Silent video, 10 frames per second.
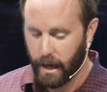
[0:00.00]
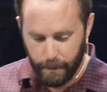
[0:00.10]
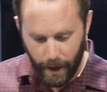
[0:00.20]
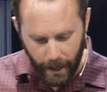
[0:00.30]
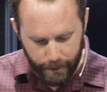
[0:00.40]

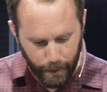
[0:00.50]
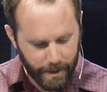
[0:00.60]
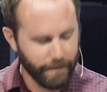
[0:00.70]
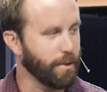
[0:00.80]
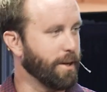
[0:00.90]
Um, uh, let
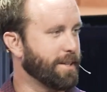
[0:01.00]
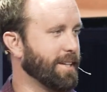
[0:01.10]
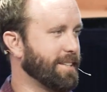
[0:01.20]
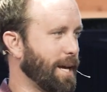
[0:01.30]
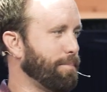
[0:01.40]
me give you an
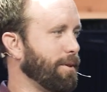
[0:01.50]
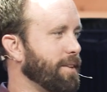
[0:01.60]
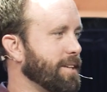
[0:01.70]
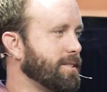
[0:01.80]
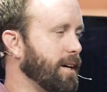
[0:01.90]
example of
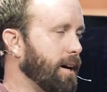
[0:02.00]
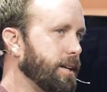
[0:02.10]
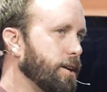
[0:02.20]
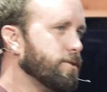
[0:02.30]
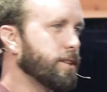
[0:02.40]
this. Uh,
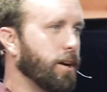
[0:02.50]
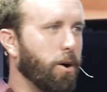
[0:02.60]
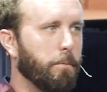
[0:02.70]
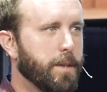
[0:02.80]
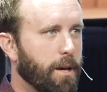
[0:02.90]
years
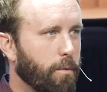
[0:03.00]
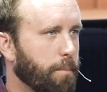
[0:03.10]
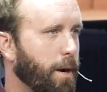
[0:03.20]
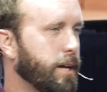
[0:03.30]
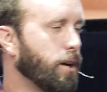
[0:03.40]
ago,
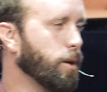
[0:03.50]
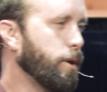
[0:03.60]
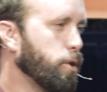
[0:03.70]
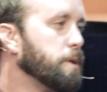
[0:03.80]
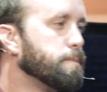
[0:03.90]
when my younger
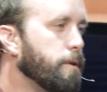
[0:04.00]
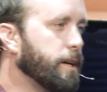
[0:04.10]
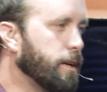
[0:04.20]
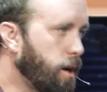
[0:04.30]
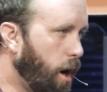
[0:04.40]
brother was
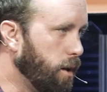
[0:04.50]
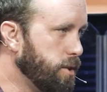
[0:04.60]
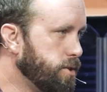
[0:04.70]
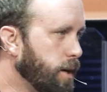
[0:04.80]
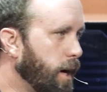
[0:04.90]
moving into
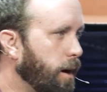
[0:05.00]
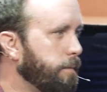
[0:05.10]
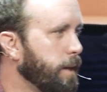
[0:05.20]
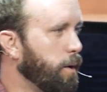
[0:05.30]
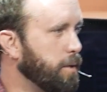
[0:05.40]
college,
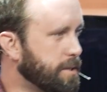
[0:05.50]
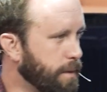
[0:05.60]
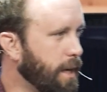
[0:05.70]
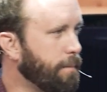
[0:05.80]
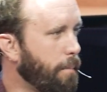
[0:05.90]
uh, it was
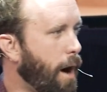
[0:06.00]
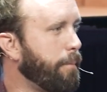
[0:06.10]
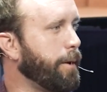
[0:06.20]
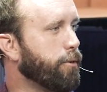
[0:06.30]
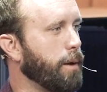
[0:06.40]
me, my
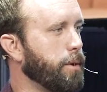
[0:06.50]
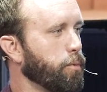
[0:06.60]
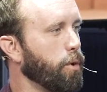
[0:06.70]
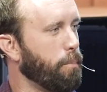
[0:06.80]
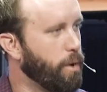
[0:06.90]
mom, and my
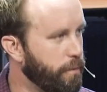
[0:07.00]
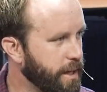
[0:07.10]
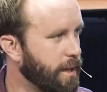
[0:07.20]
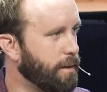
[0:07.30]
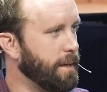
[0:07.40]
grandmother. We were
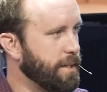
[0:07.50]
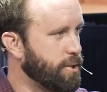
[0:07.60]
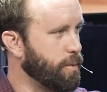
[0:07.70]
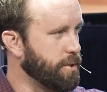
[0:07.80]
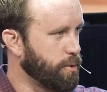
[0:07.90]
moving him
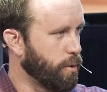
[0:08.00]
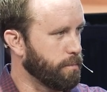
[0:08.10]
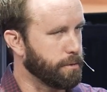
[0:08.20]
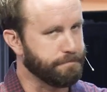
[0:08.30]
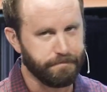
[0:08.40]
into his
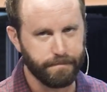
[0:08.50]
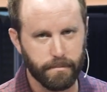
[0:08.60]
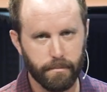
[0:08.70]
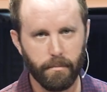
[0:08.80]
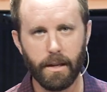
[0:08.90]
dorm room.
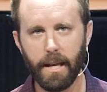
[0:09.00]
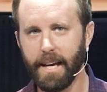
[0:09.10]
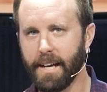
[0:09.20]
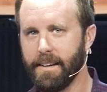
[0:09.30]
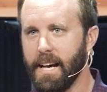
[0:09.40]

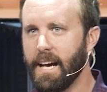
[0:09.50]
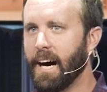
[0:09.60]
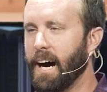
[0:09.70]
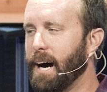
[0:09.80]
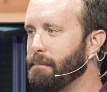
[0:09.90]
And
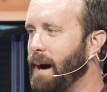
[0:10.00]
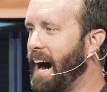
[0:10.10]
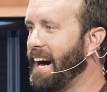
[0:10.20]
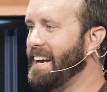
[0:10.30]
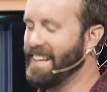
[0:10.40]
um,
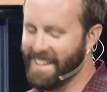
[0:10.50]
I.